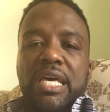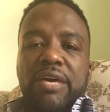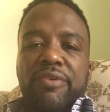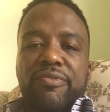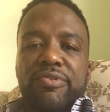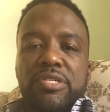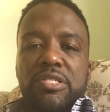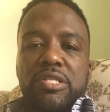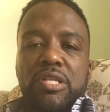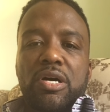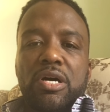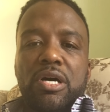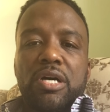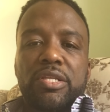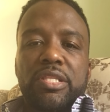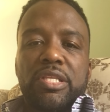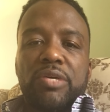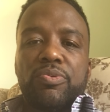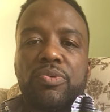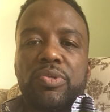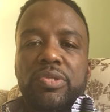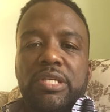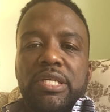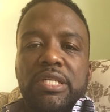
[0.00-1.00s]
If it's long,
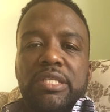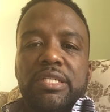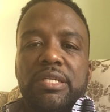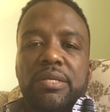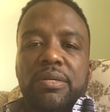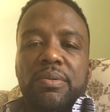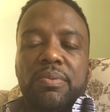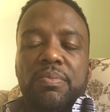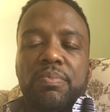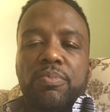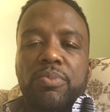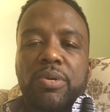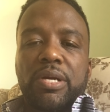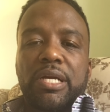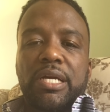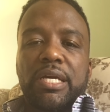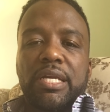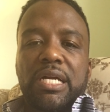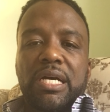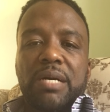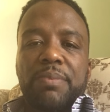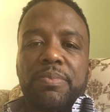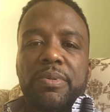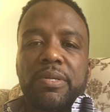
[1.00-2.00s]
then we'll need to bring
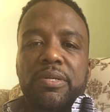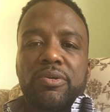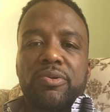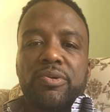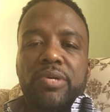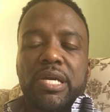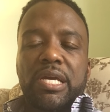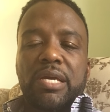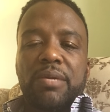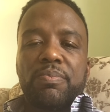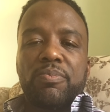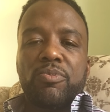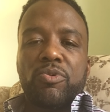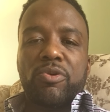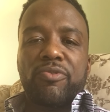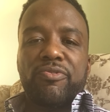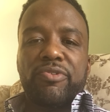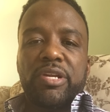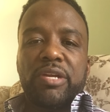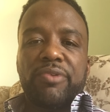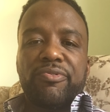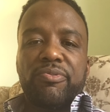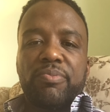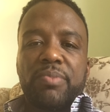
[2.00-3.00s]
it up and create more
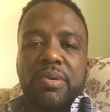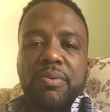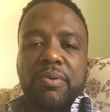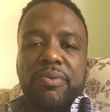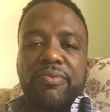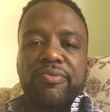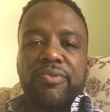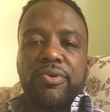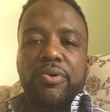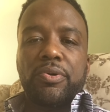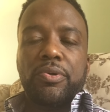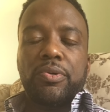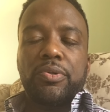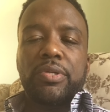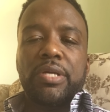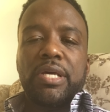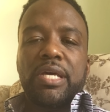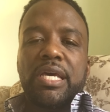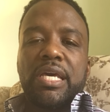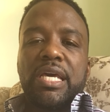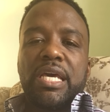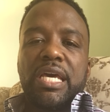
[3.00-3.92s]
of an inframammary fold.